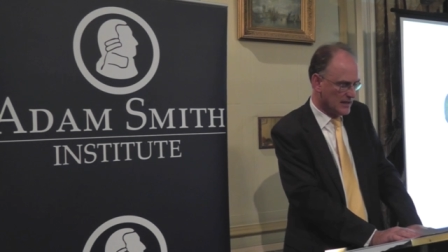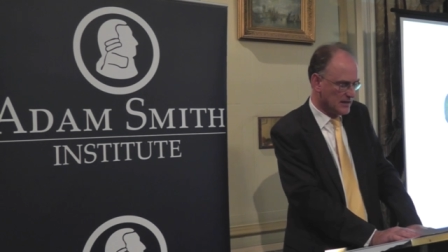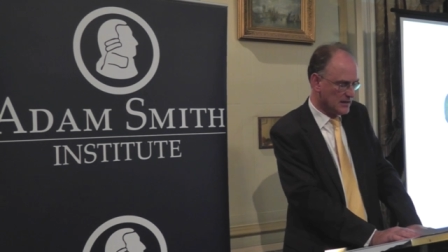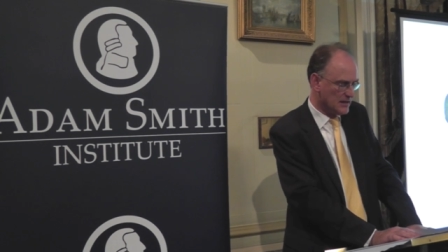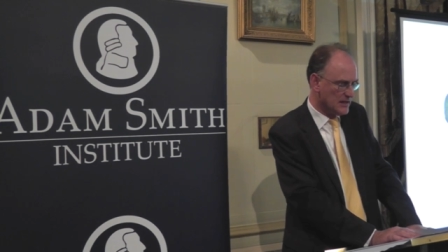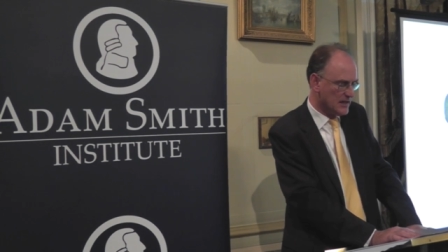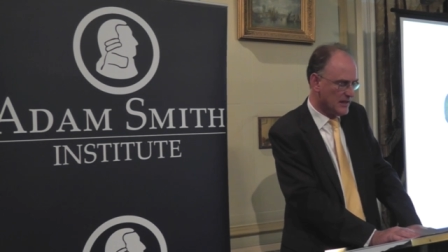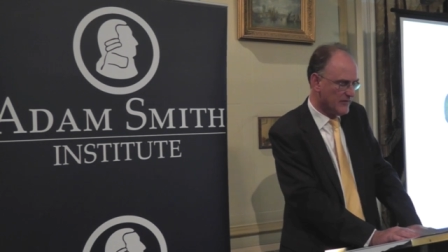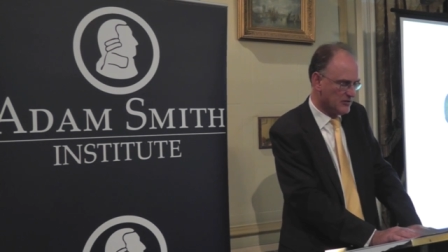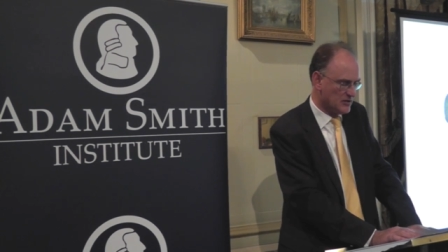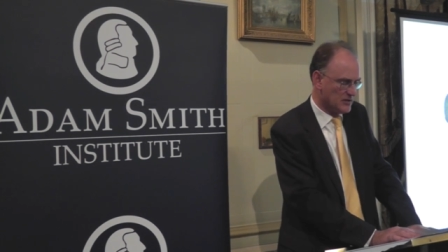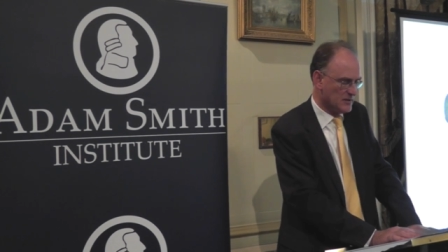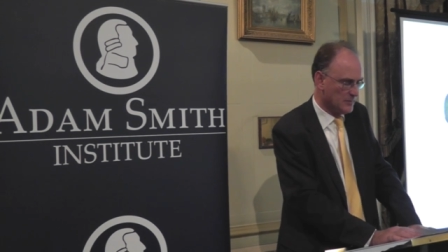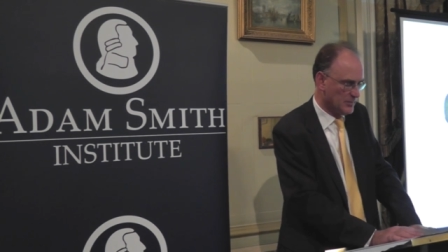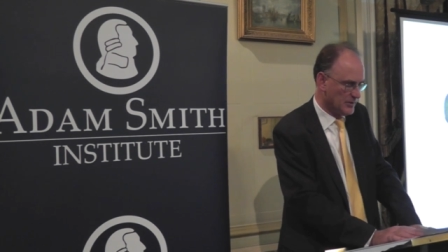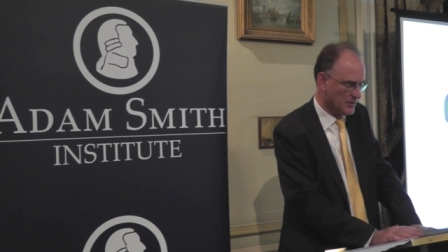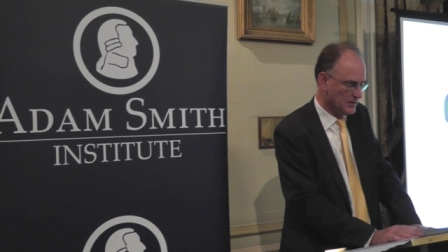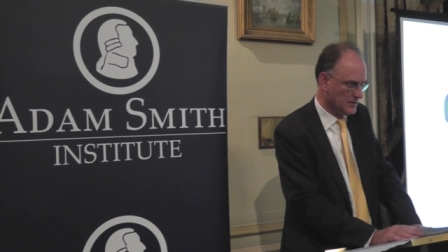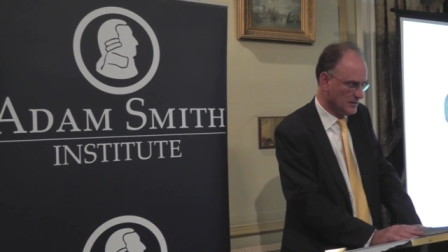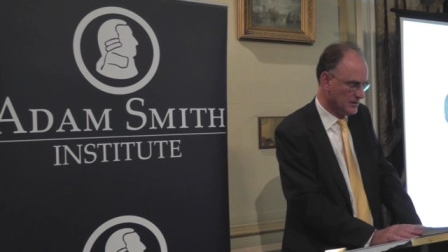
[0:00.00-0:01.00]
and
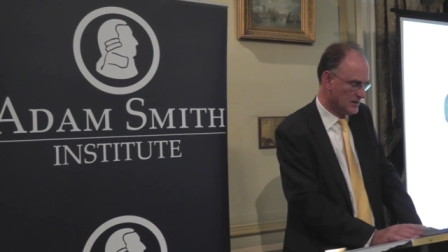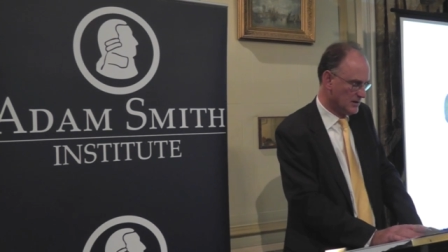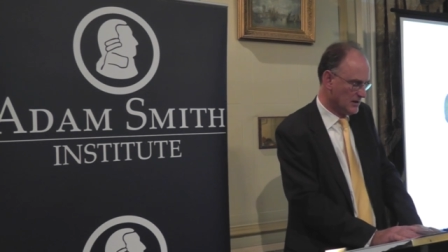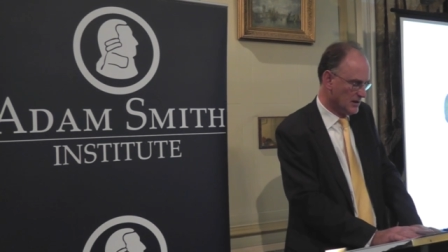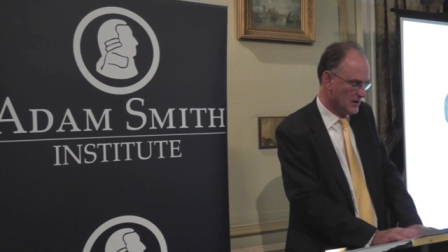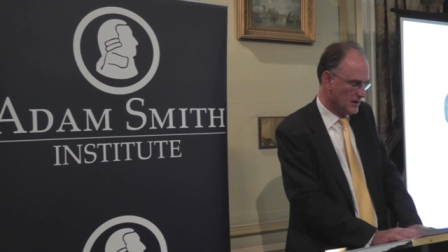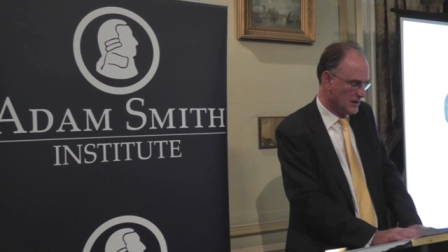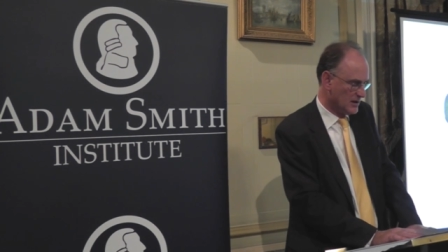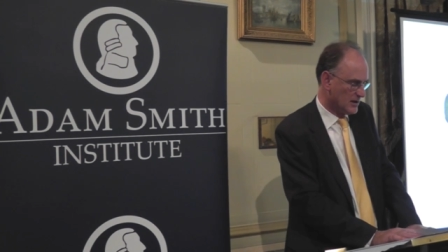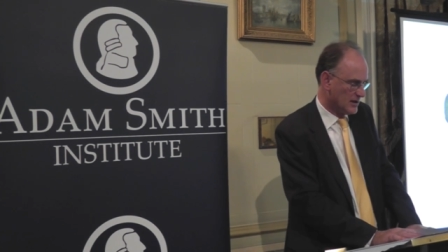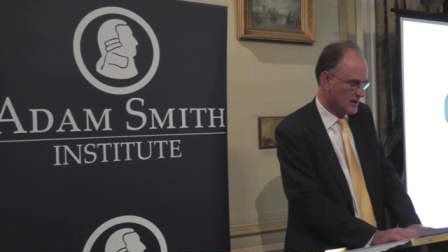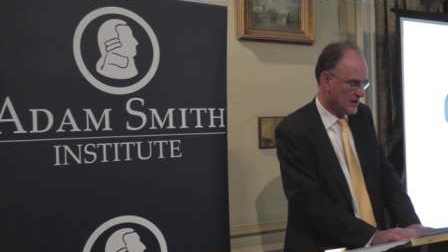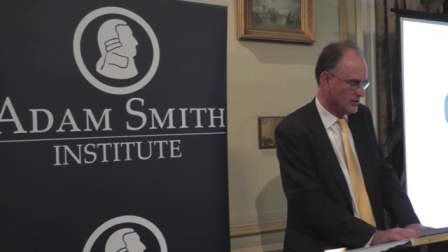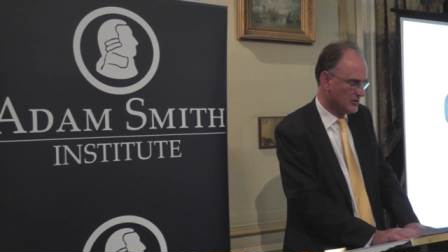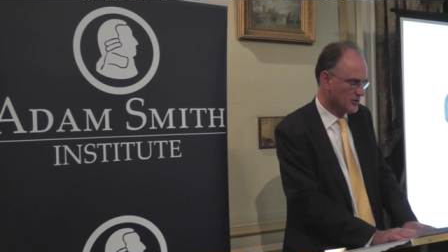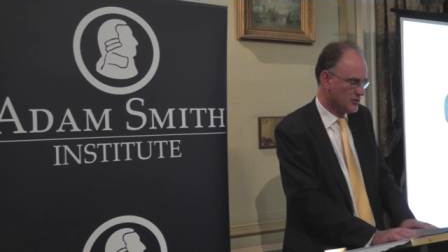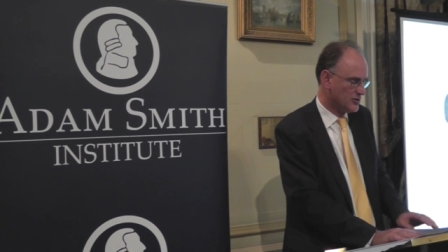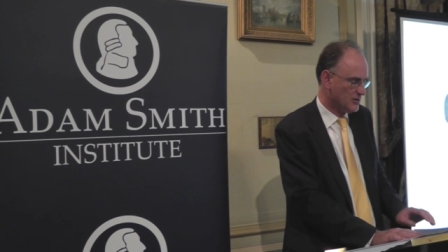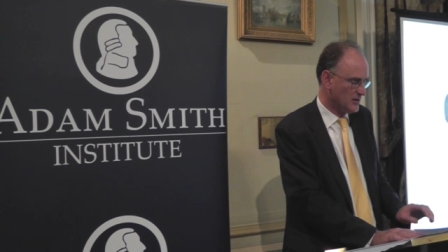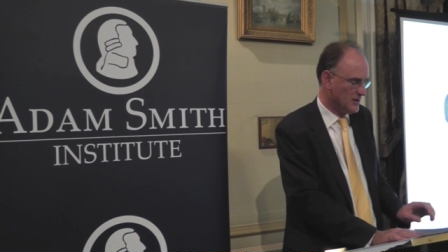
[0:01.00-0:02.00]
inevitable,
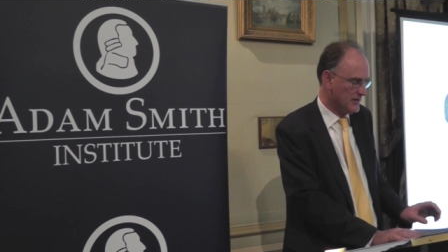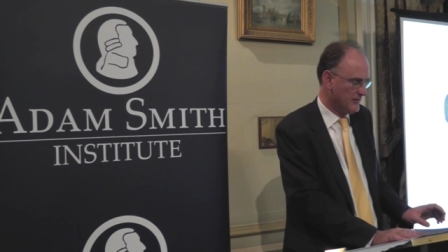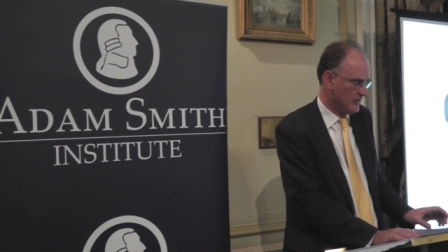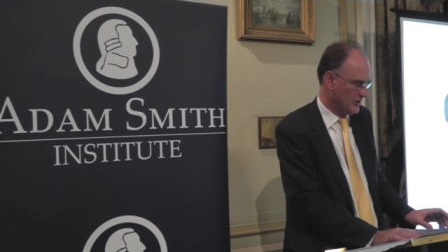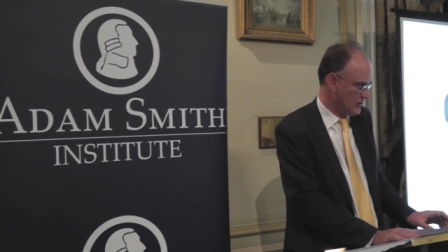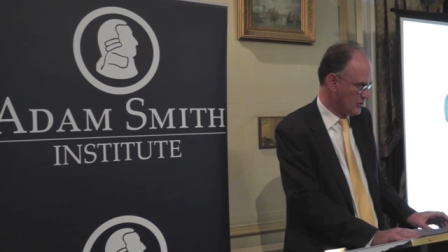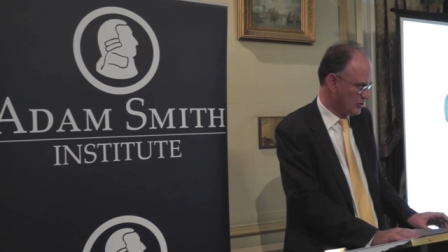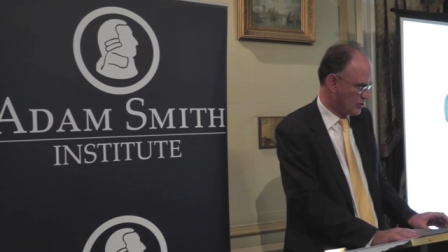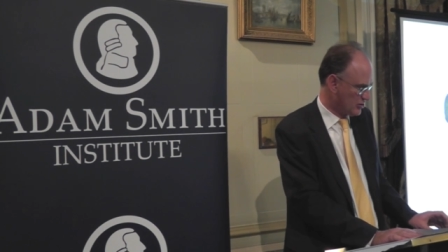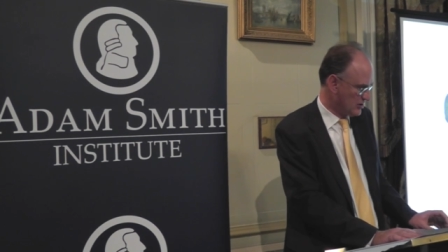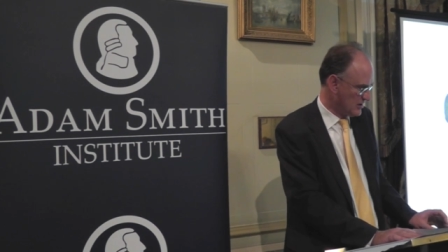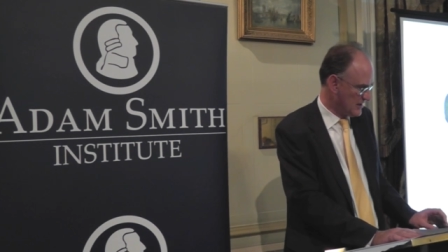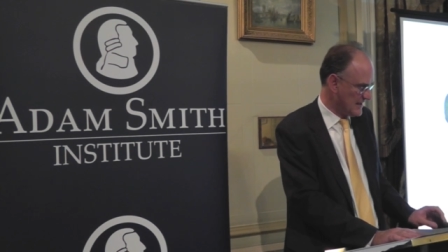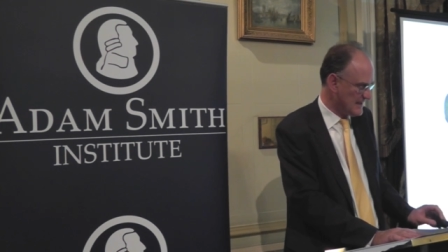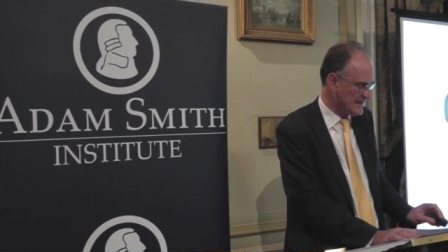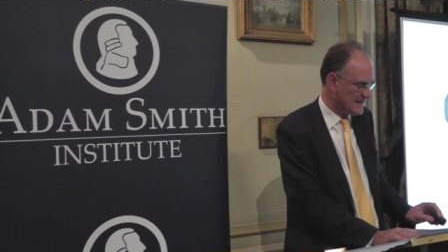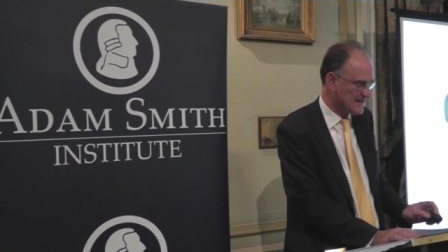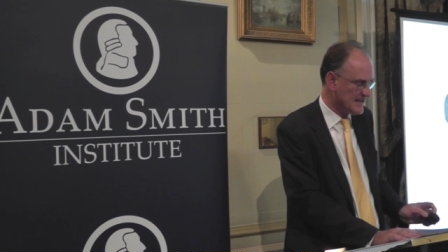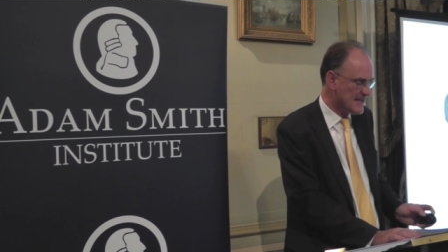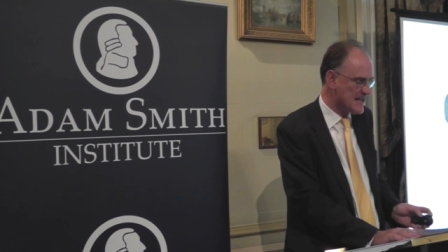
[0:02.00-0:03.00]
cultural evolution
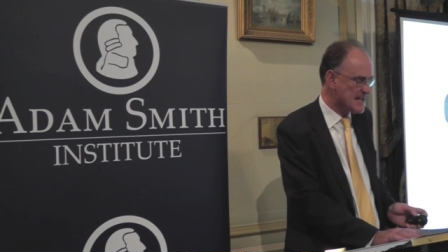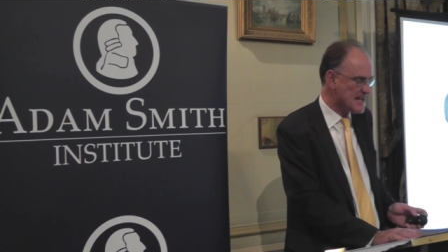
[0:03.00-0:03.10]
is